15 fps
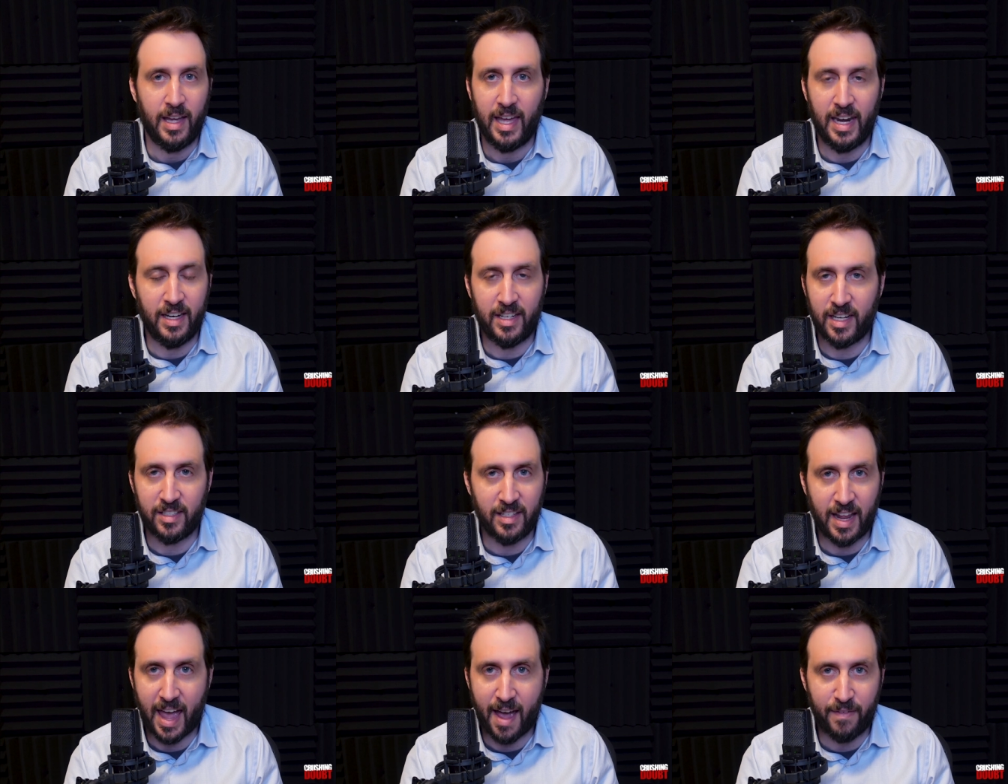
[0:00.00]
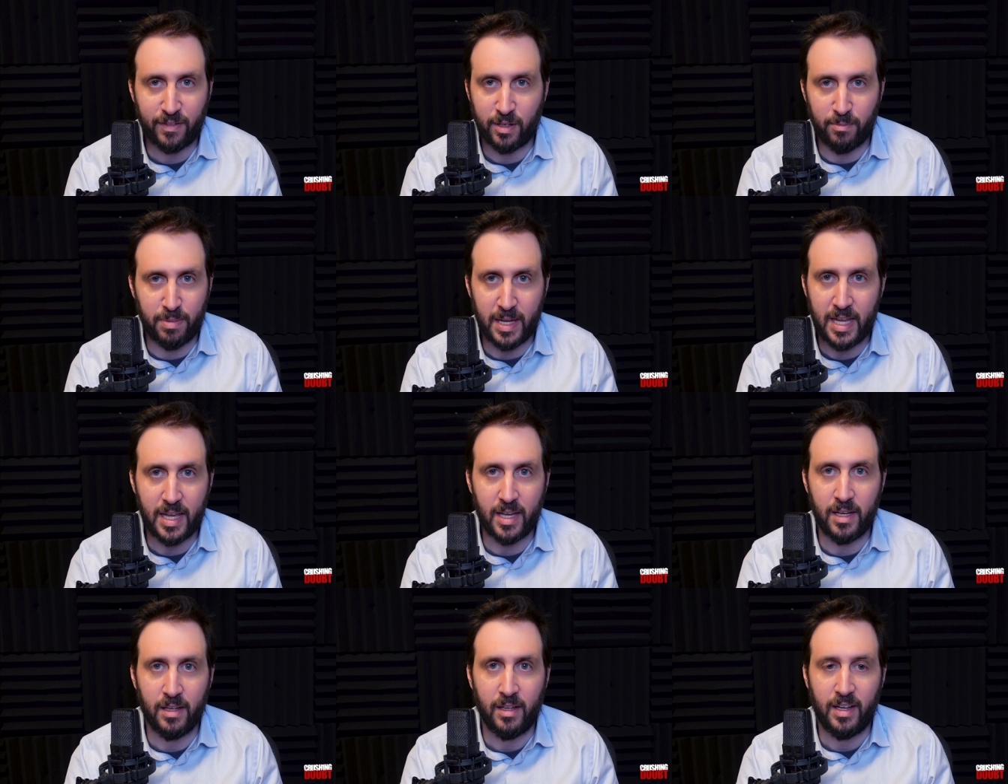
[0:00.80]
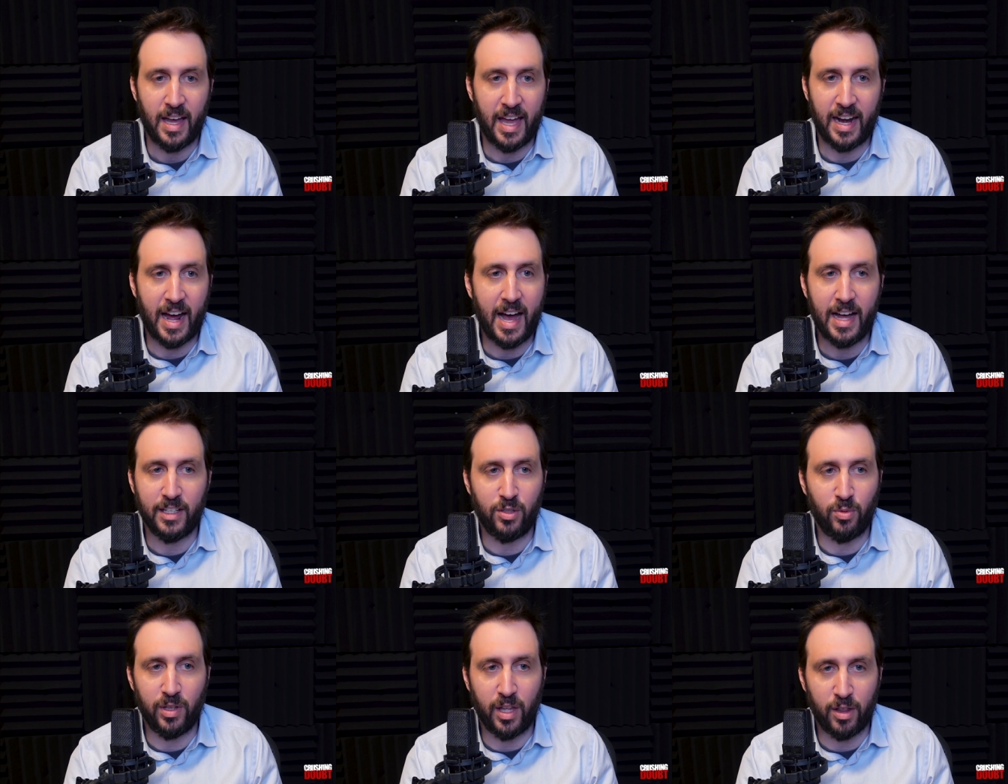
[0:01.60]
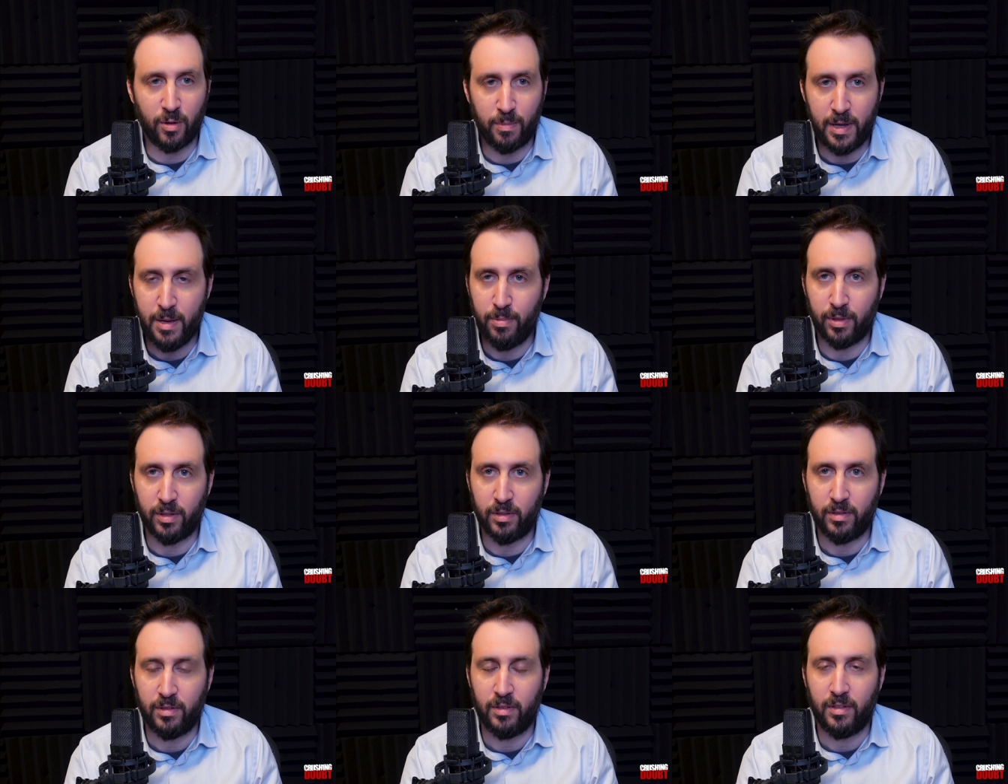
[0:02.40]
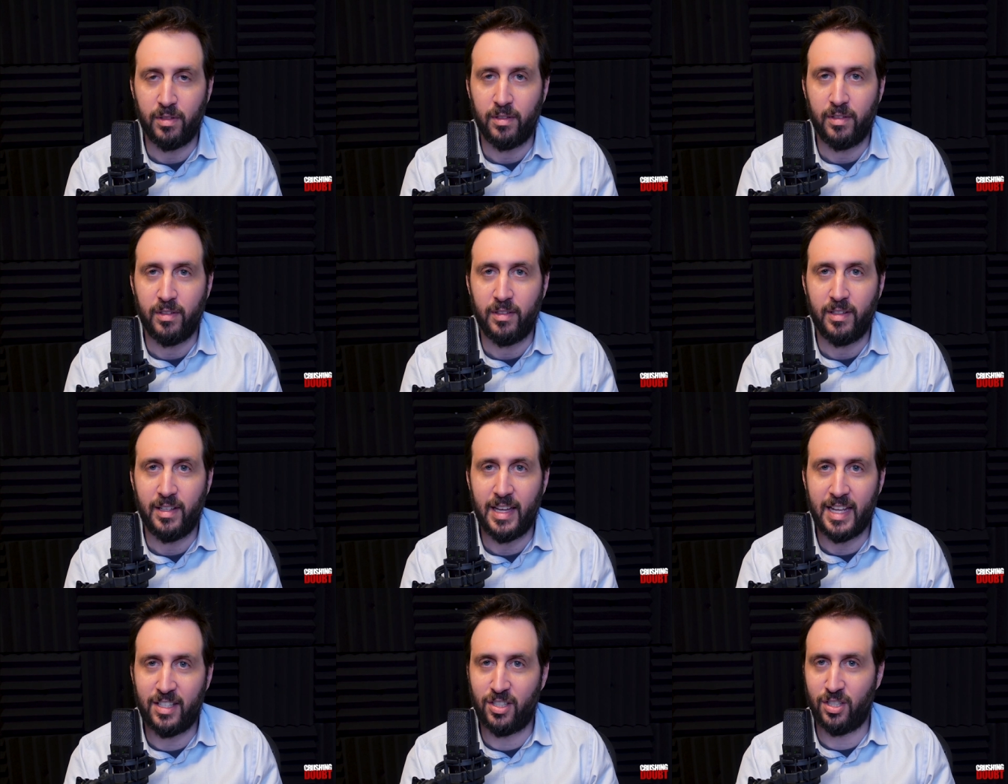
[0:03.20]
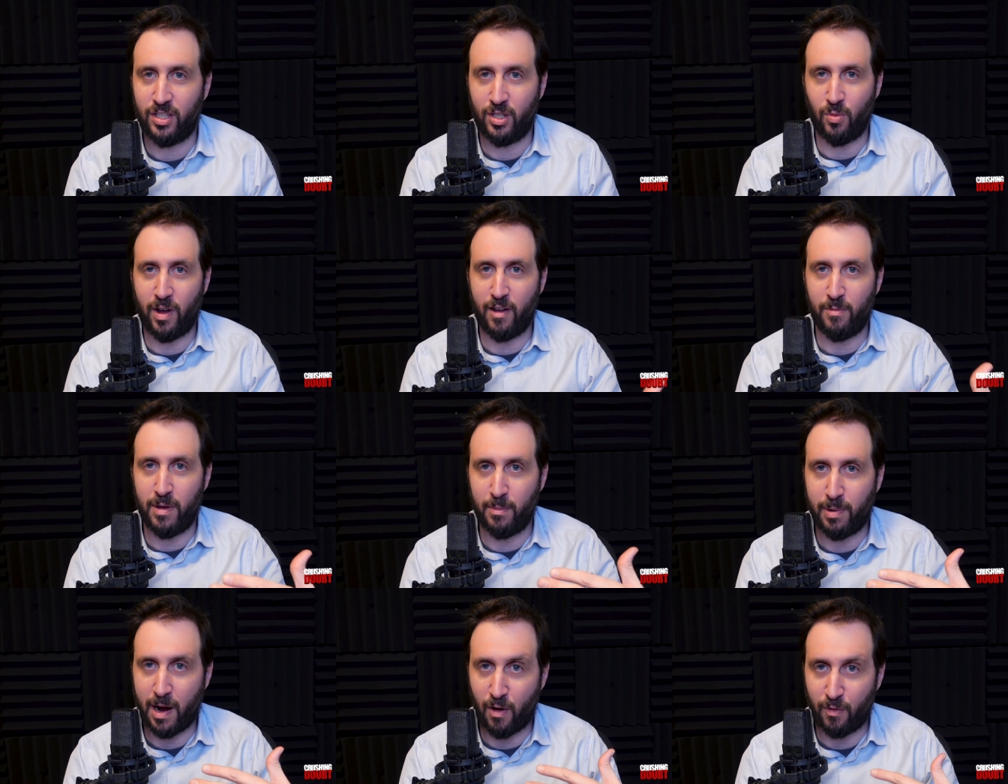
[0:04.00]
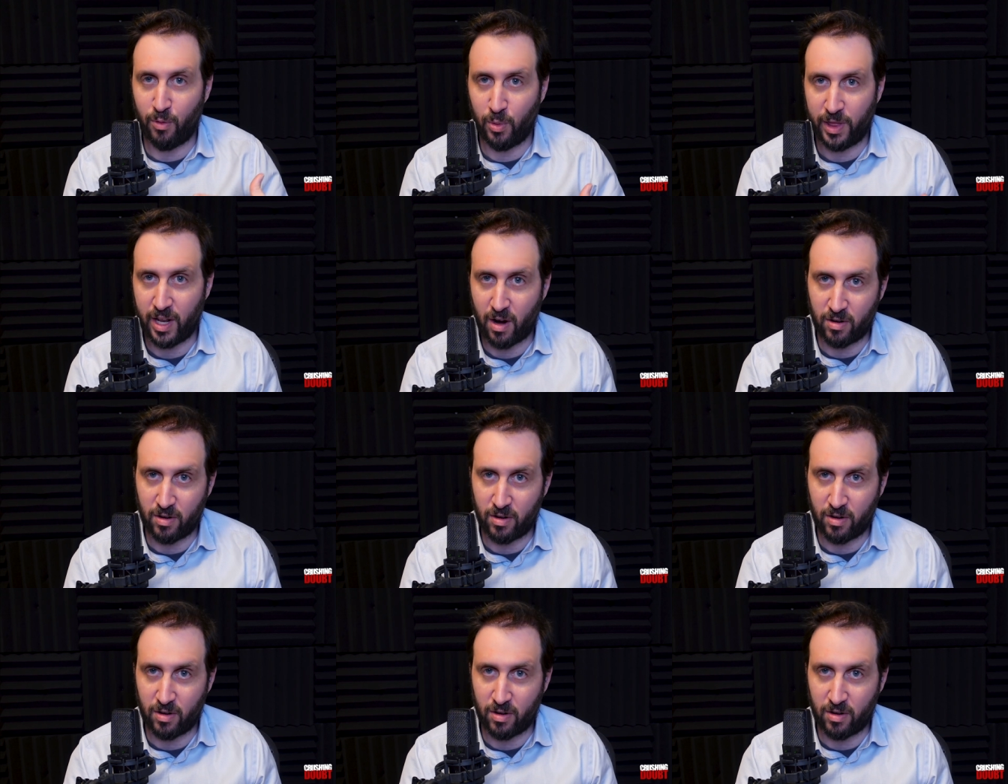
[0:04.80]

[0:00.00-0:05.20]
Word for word: And it doesn't have to be at odds with other people, it's just a way of being powerful within